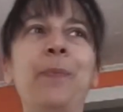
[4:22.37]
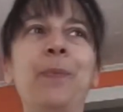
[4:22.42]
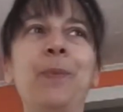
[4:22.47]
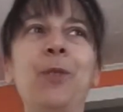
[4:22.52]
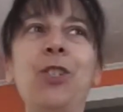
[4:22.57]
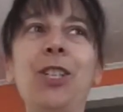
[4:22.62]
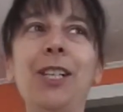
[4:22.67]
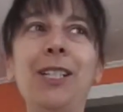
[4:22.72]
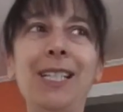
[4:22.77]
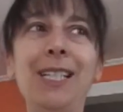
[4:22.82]

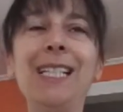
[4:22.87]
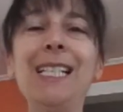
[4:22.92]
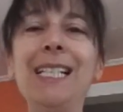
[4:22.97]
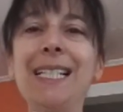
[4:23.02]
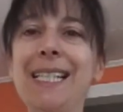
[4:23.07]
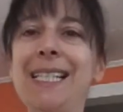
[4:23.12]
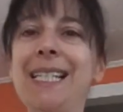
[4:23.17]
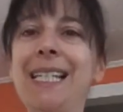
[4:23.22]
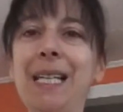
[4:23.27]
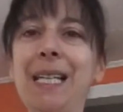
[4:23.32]
She
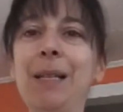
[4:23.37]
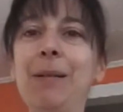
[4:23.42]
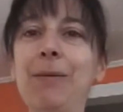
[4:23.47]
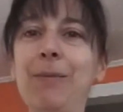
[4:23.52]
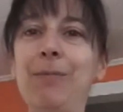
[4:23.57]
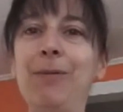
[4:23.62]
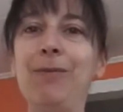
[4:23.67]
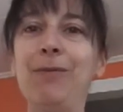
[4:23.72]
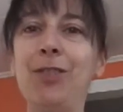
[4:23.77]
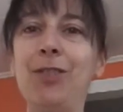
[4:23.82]
just
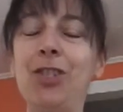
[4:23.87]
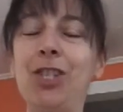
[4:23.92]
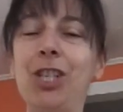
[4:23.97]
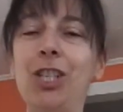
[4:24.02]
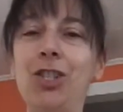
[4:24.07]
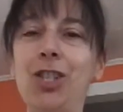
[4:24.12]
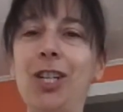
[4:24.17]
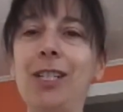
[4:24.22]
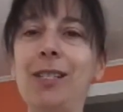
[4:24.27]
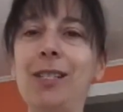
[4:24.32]

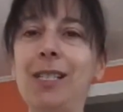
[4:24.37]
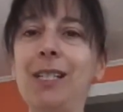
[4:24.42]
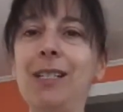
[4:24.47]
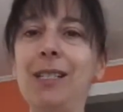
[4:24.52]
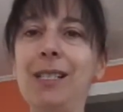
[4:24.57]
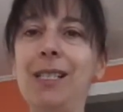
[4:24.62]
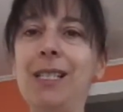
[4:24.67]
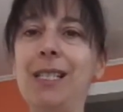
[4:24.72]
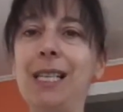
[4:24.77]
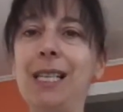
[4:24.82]

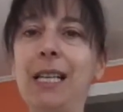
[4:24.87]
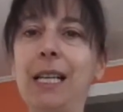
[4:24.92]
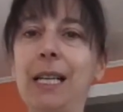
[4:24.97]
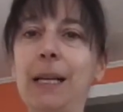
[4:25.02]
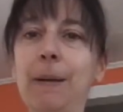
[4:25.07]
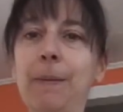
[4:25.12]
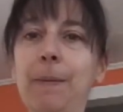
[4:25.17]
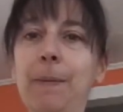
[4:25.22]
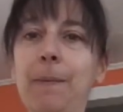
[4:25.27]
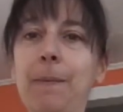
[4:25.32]
didn't
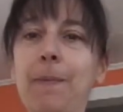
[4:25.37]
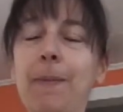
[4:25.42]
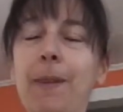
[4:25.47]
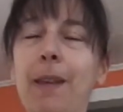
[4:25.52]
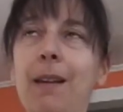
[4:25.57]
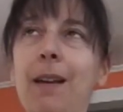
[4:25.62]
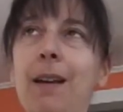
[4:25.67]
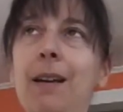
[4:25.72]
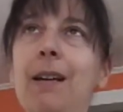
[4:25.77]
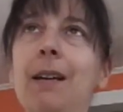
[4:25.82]
seem
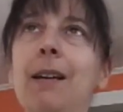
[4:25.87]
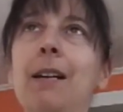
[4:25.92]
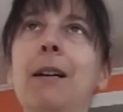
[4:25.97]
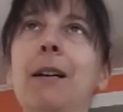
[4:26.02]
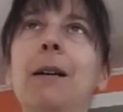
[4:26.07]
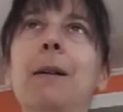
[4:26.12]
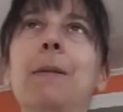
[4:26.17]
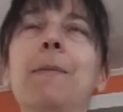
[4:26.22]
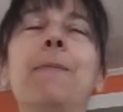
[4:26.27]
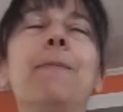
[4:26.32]

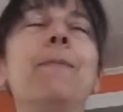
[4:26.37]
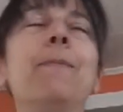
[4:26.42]
I